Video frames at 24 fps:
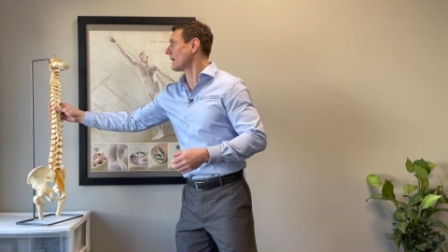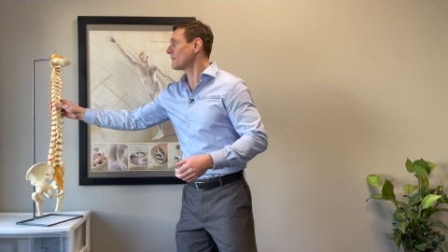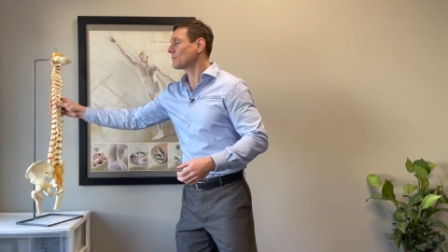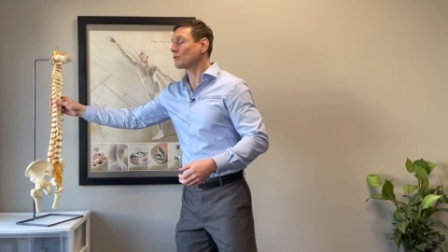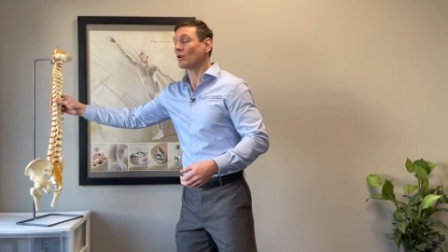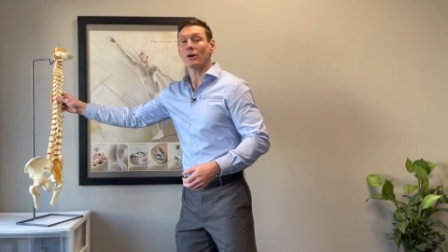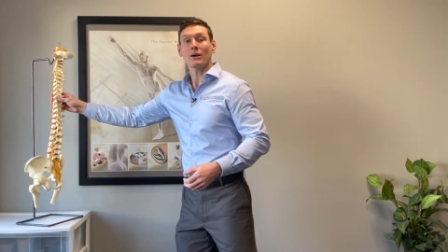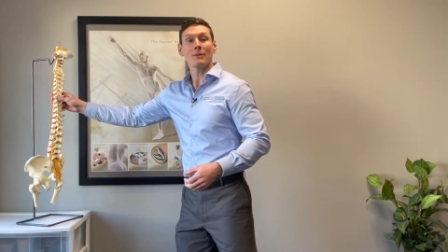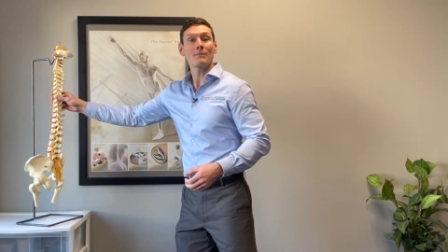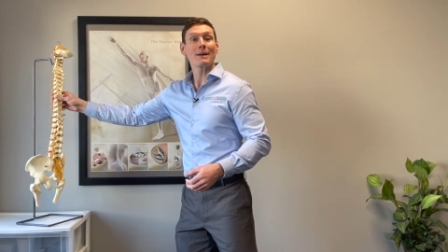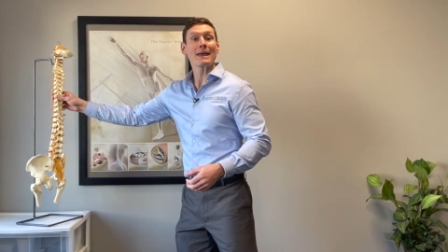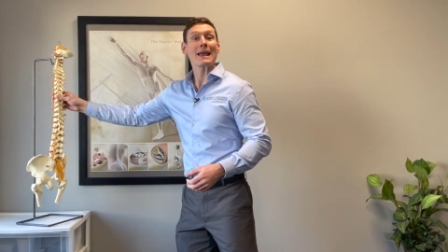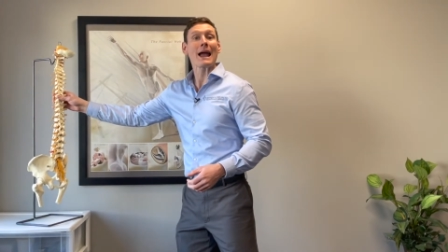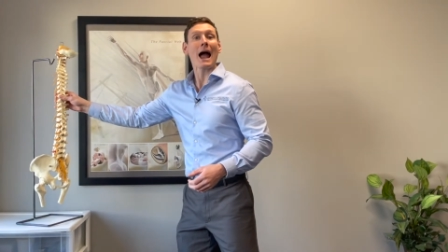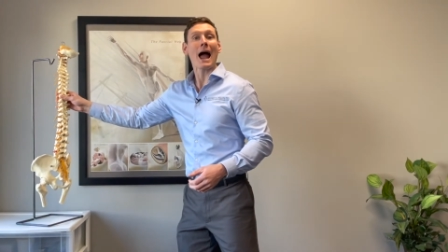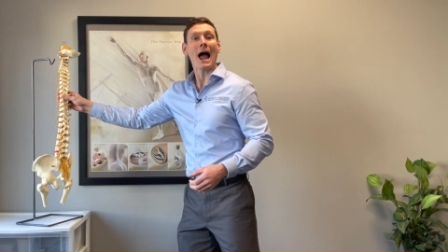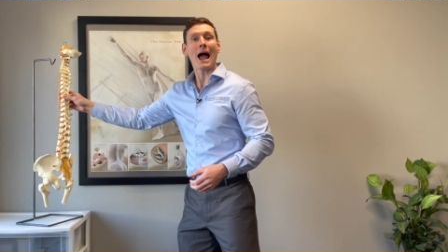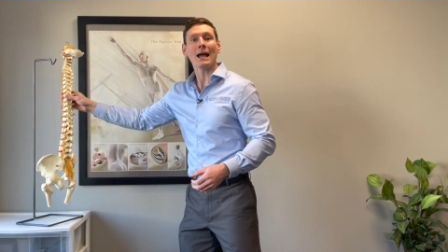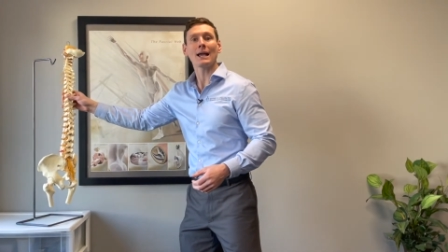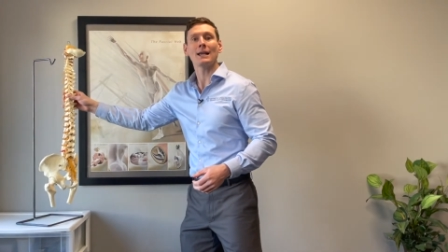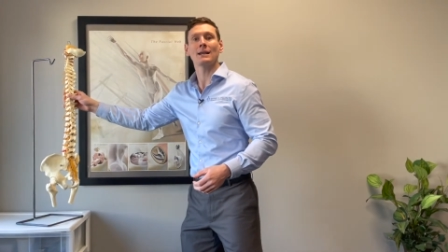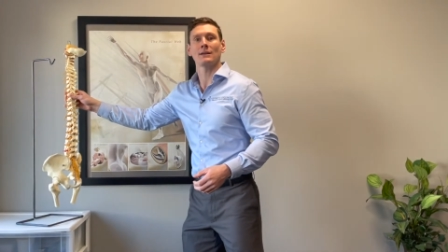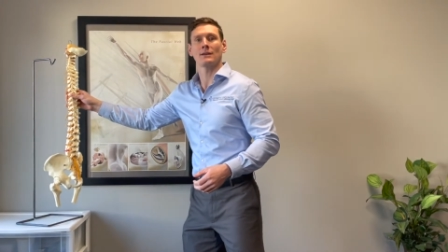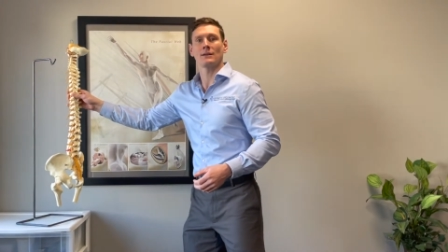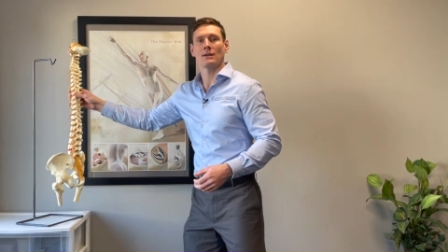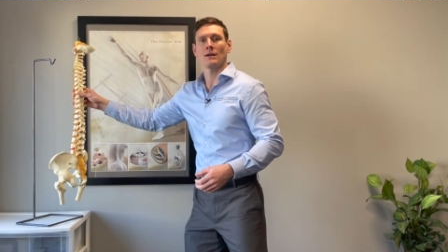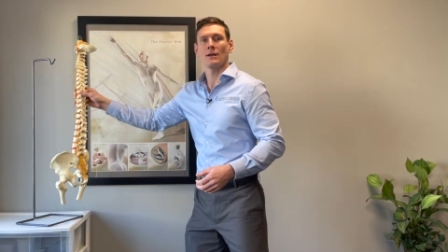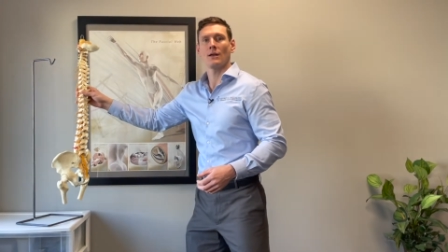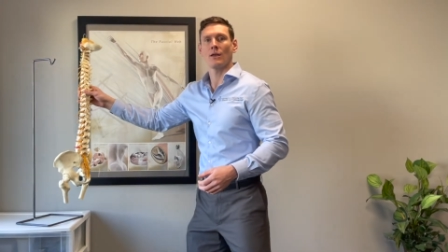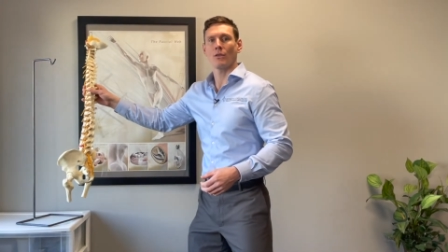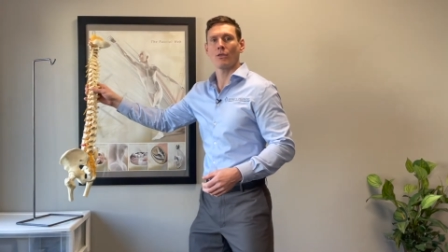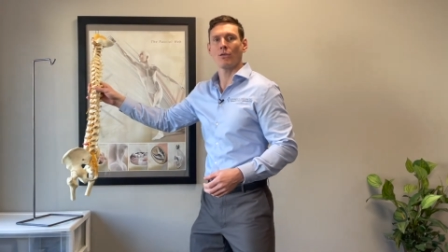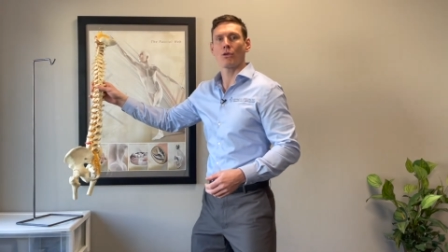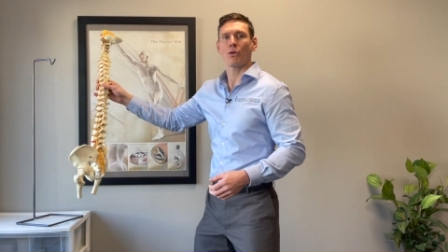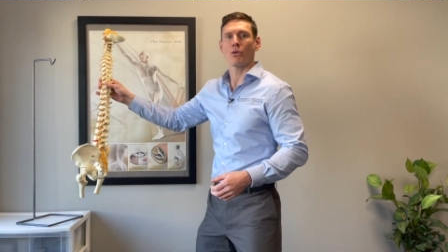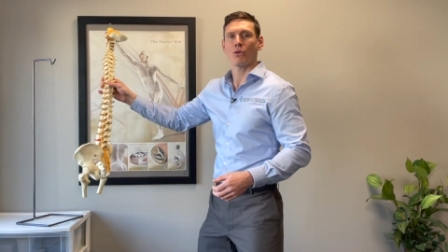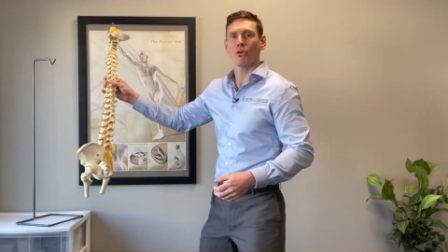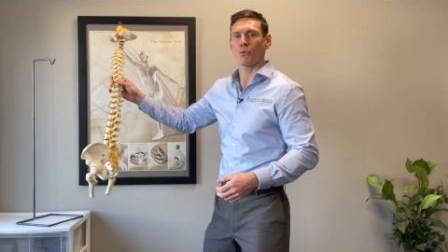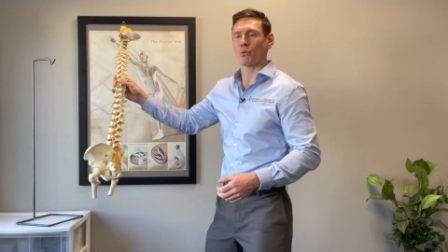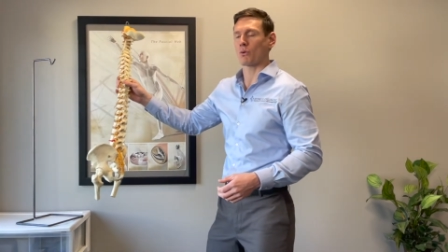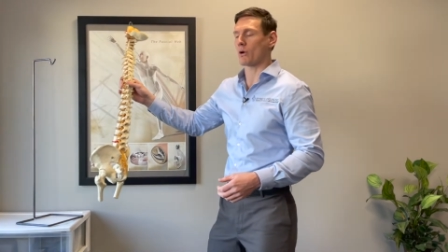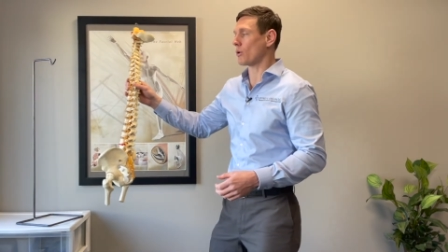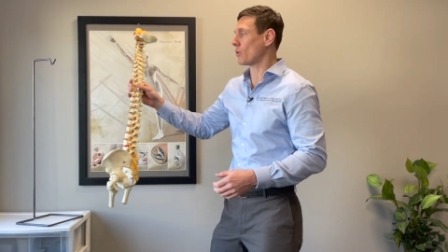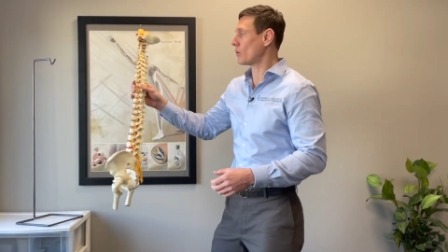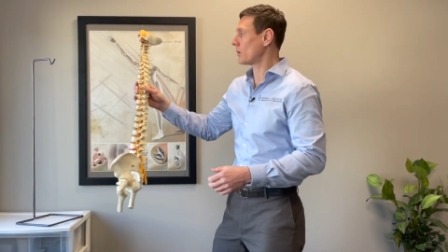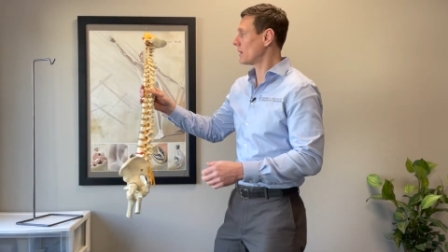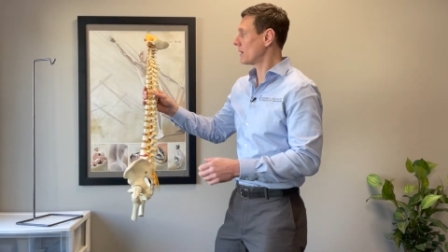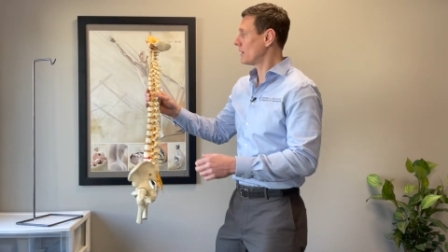I'm talking behind the
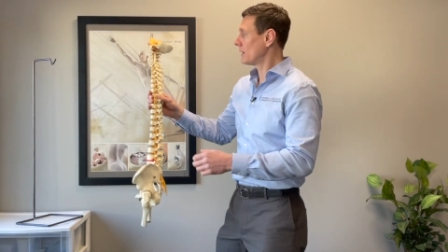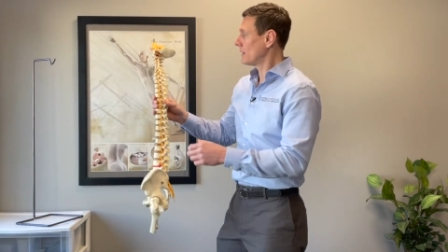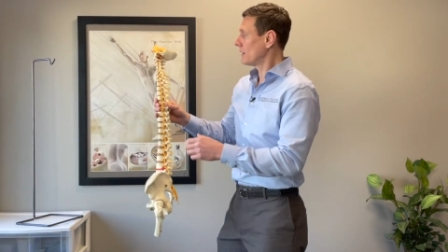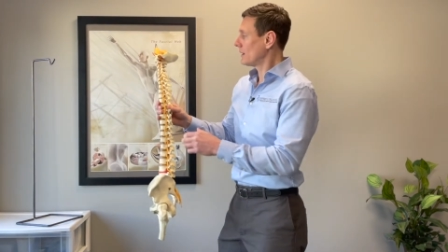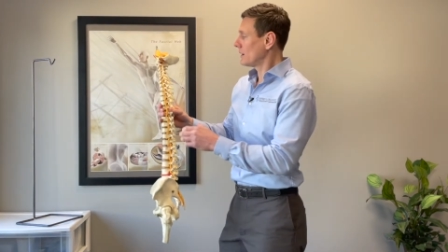throat.